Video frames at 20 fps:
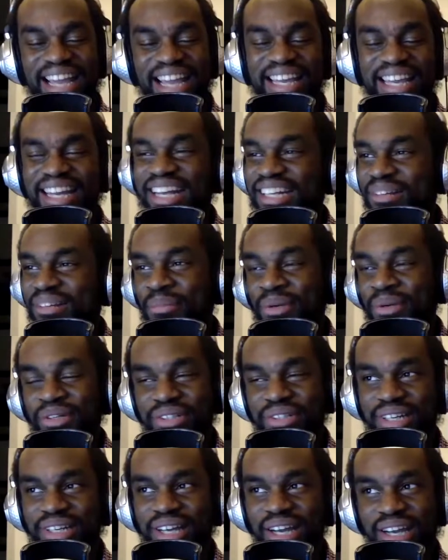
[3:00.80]
it hit the
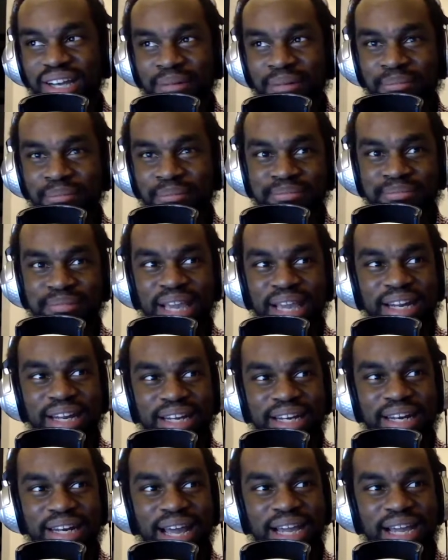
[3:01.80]
building. And it
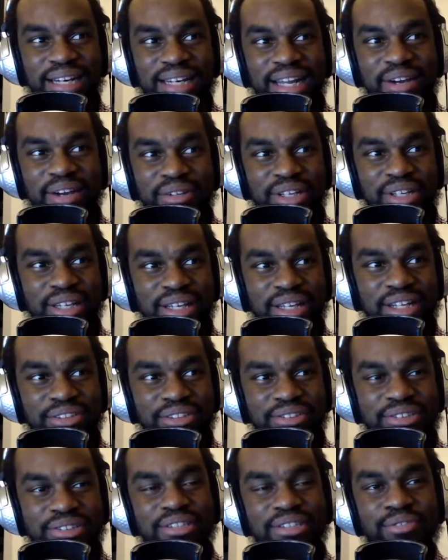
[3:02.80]
knocked out the
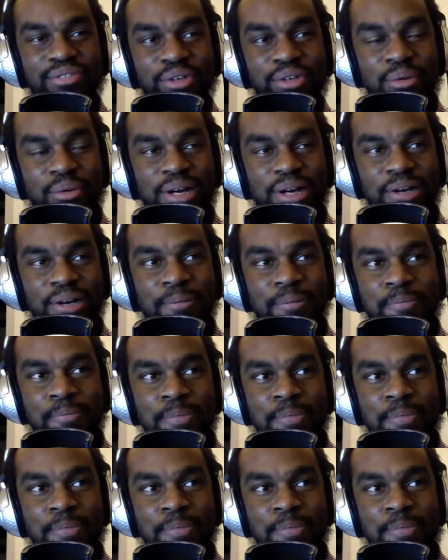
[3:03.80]
electricity for a while.